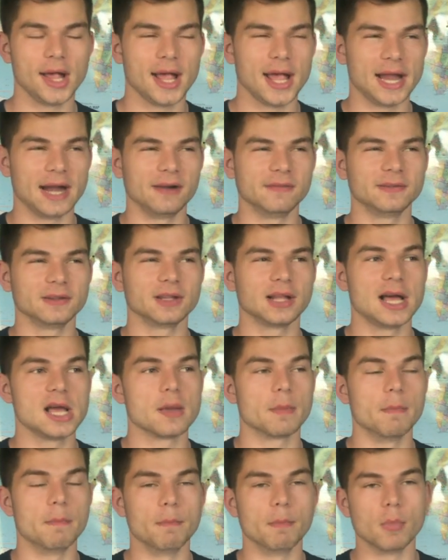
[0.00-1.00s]
and I feel
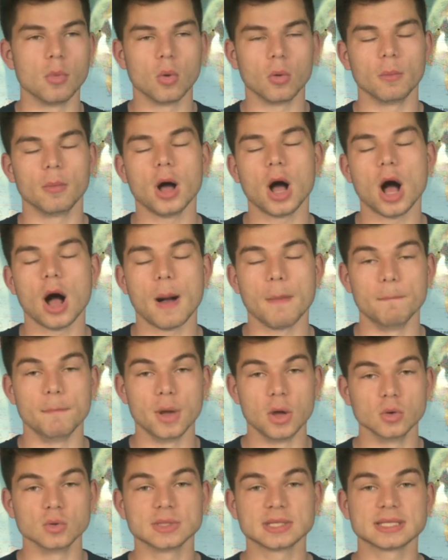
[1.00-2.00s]
like mo uh,
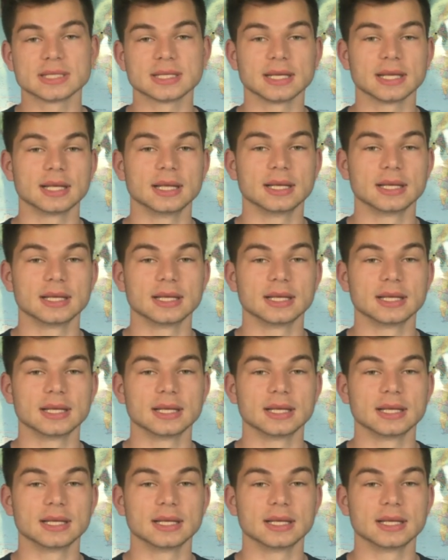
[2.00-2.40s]
most